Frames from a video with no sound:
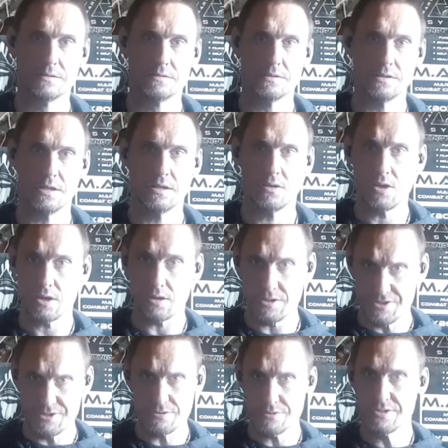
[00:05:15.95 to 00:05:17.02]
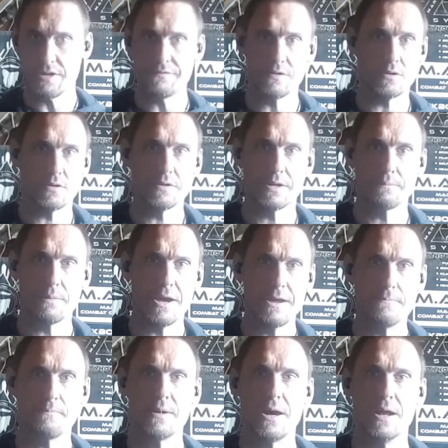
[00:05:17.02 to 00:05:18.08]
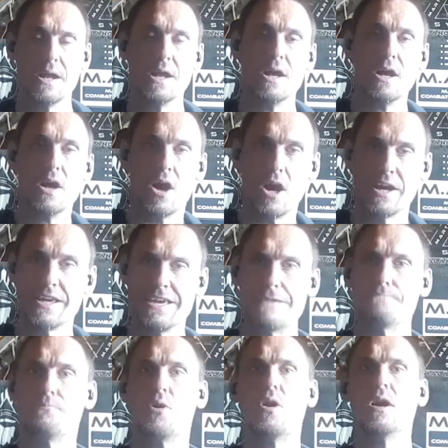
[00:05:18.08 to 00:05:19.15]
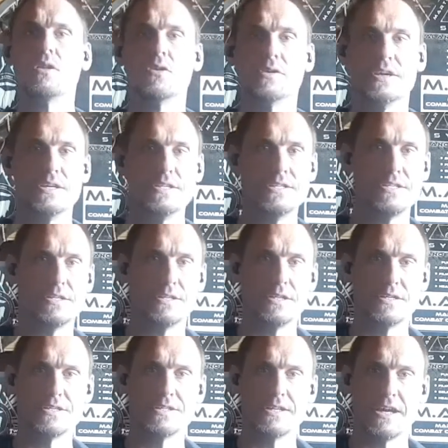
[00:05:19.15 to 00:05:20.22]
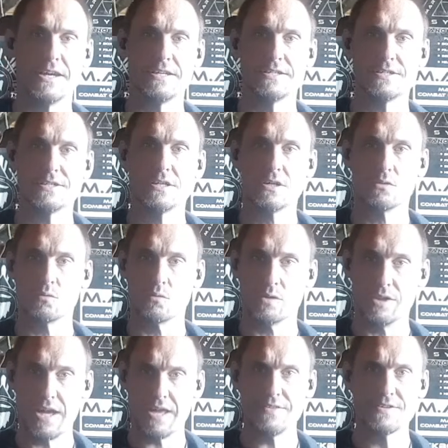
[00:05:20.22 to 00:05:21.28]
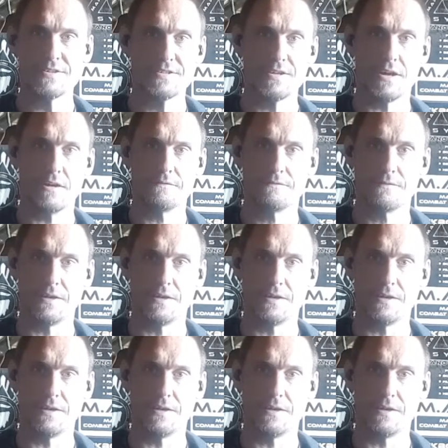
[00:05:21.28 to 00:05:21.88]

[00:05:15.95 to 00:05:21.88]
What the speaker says: You know, like I still suffer chronic pain, but I get by a lot easier these days without the stuff.